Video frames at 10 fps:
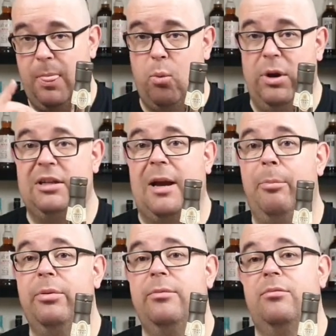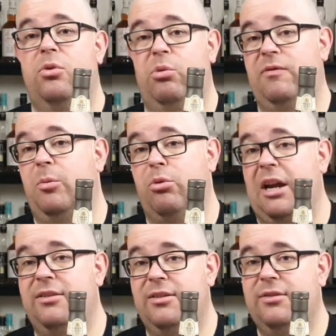went up with the
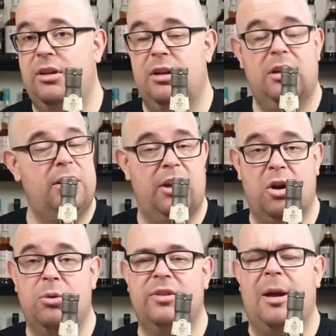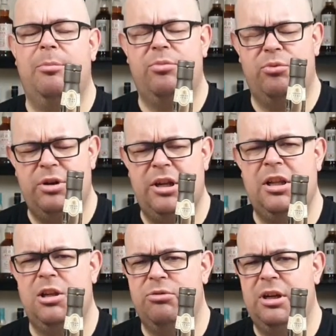prices. It goes up
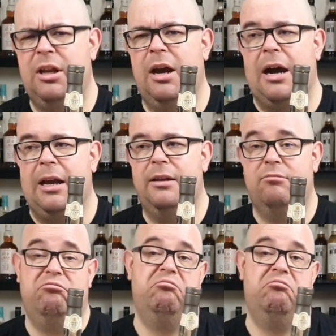really high.